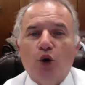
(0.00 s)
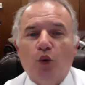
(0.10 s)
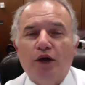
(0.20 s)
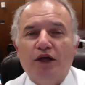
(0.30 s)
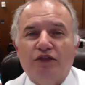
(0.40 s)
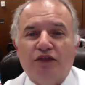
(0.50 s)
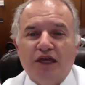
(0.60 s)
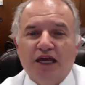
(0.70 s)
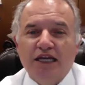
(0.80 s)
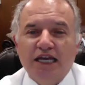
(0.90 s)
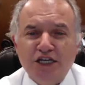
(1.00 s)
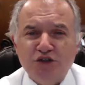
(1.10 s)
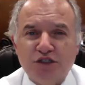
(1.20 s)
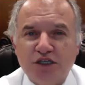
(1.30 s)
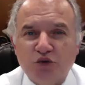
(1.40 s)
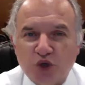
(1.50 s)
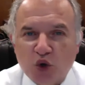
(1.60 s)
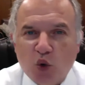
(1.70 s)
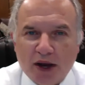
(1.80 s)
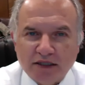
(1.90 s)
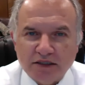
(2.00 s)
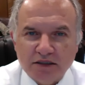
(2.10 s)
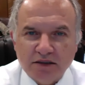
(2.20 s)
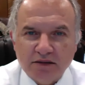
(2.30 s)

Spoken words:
with an interesting request.